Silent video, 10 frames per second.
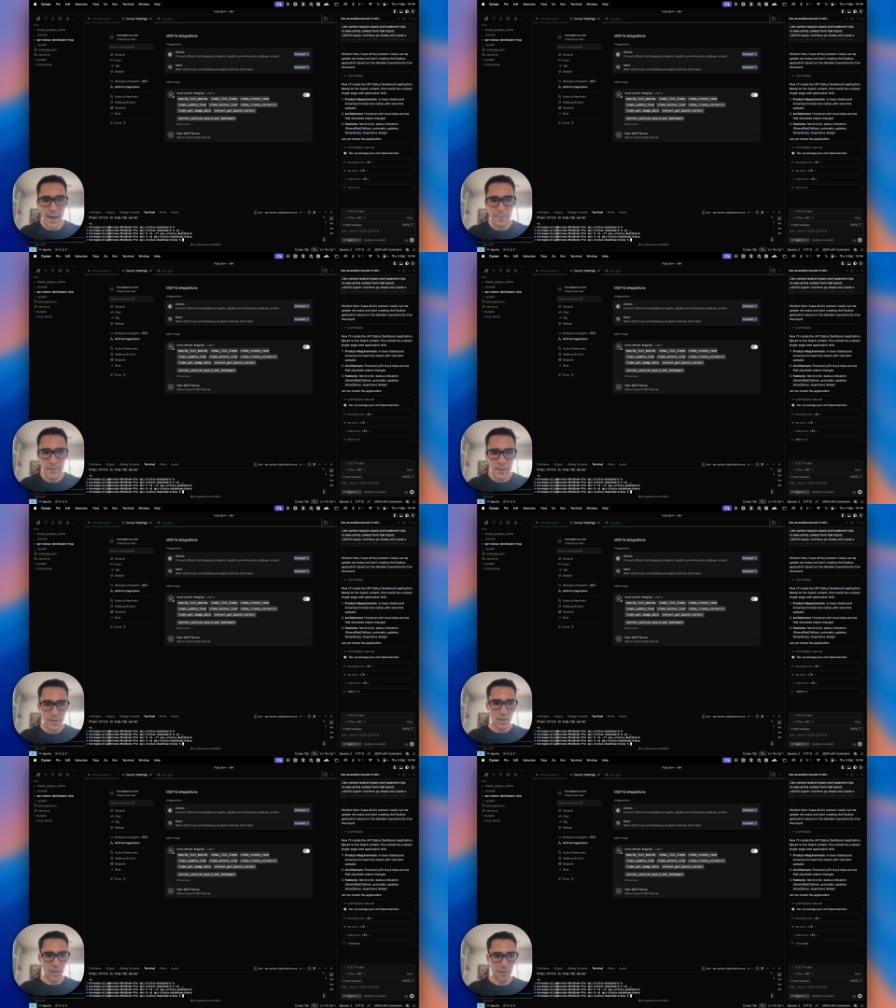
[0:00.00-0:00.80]
app.
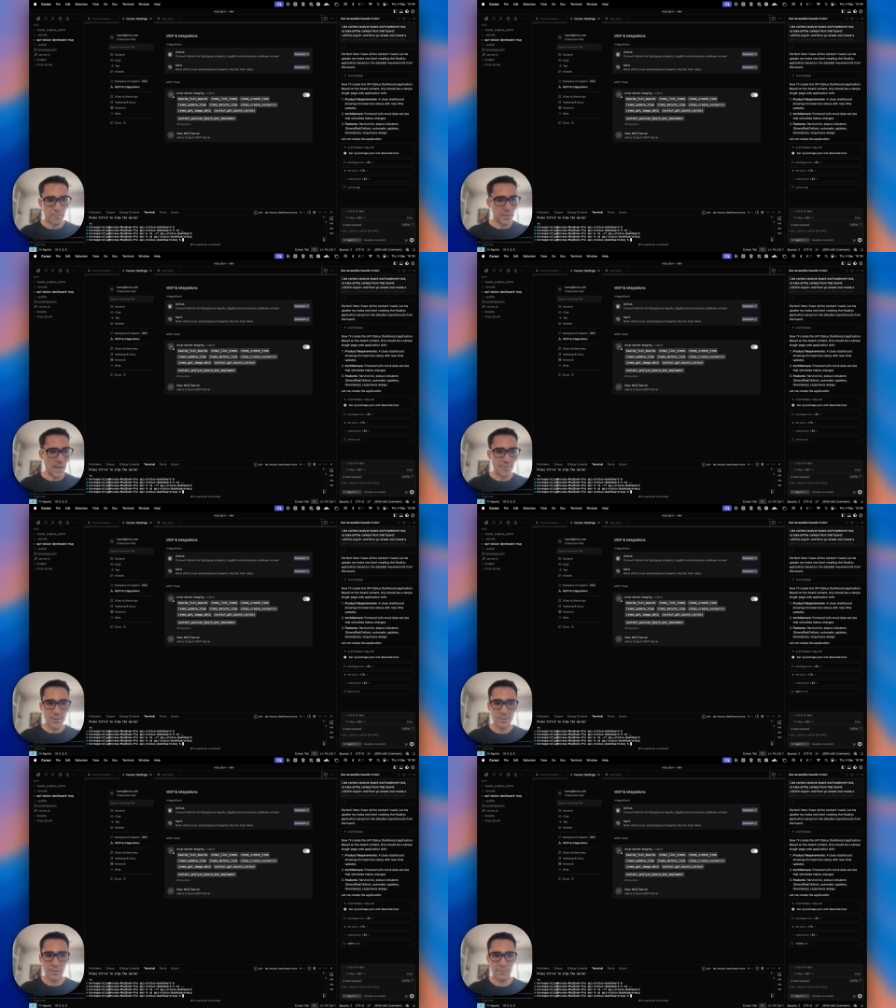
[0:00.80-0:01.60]
Um, but yeah,
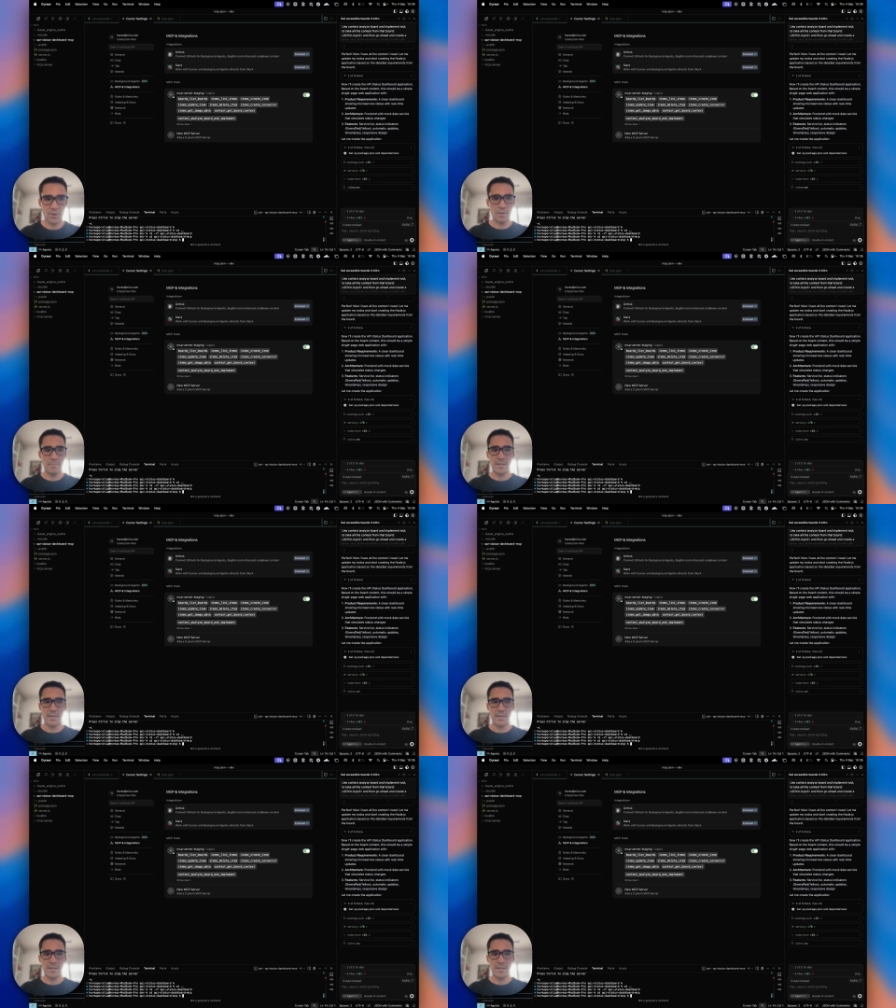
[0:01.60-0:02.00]
this is a very